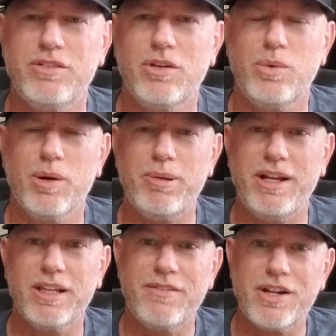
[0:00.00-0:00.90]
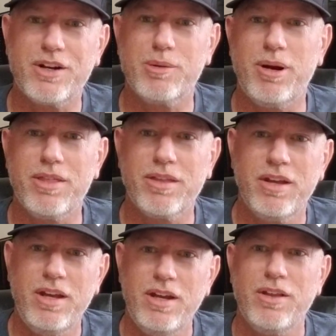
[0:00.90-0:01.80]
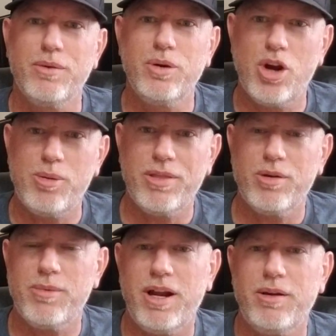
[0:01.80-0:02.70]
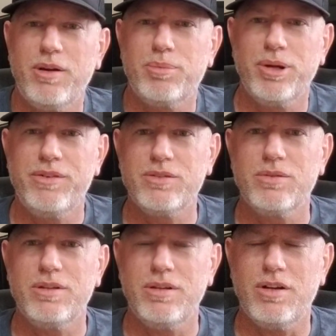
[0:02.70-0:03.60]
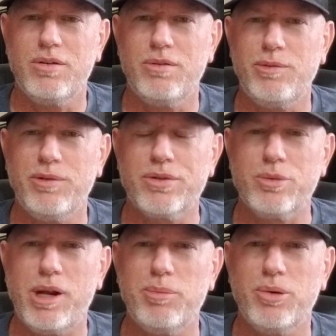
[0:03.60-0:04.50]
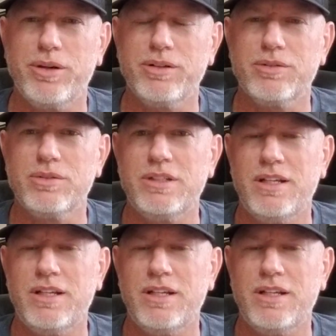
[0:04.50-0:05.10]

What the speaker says: So we were paying 1,100 a month through COBA, through my previous, through my employer's